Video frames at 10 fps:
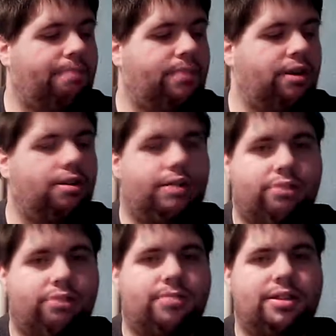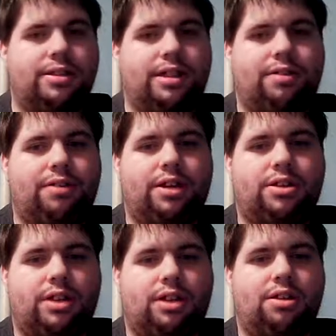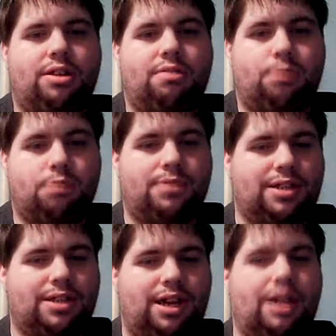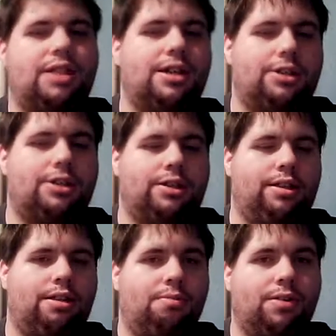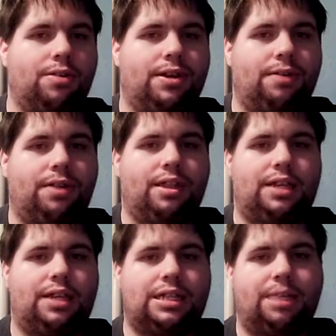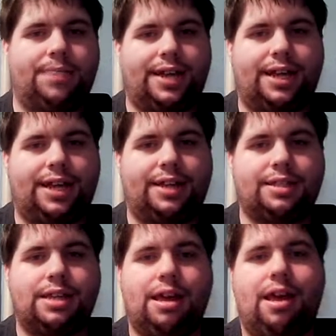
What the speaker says: there are humans that are actually purposely, intentionally working with the Decepticons.